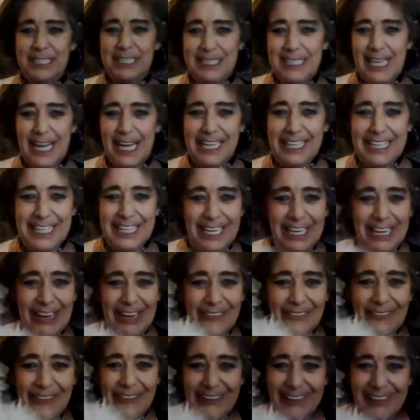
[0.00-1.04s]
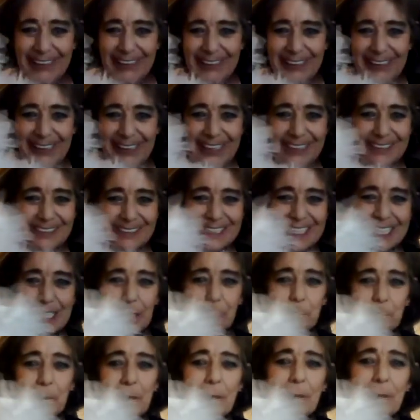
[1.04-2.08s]
like, like
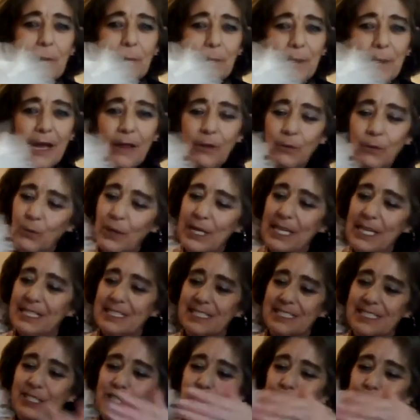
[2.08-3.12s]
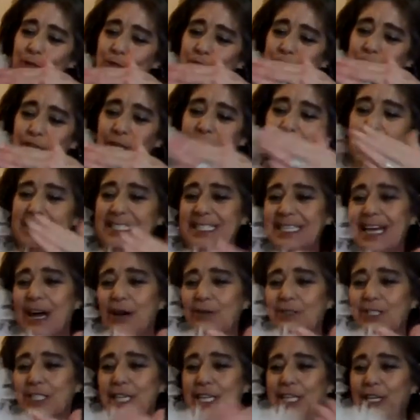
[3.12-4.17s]
a prima ballerina's tutu. That's how
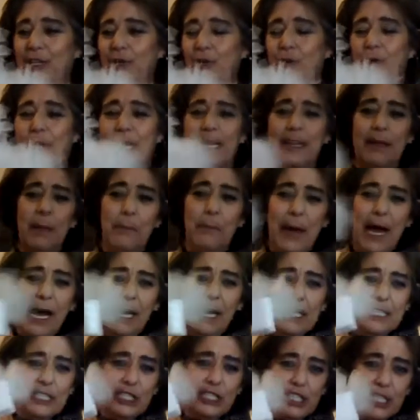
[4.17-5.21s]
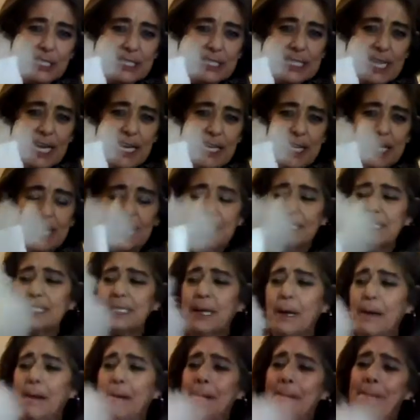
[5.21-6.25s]
it's going to look. And the back is just like this.
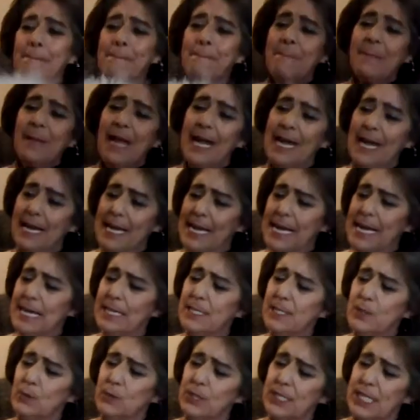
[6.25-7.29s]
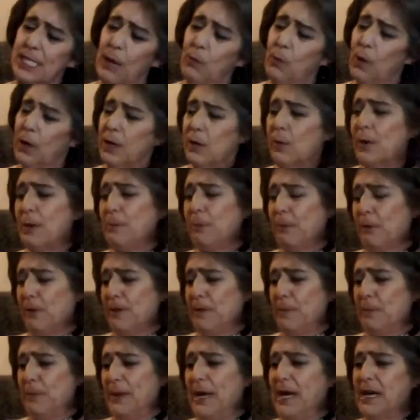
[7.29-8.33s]
And so what can we put on
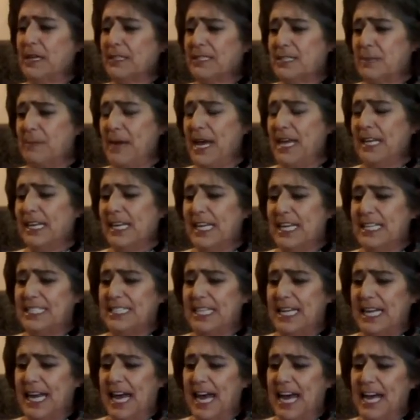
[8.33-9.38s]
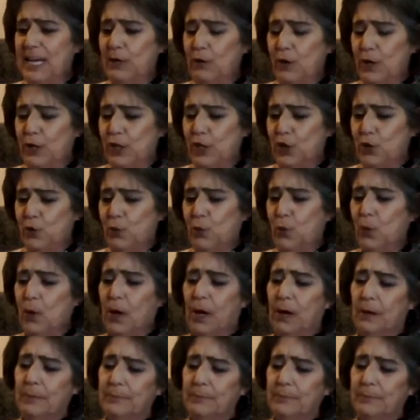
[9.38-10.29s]
the back to make it easy to hang on the door?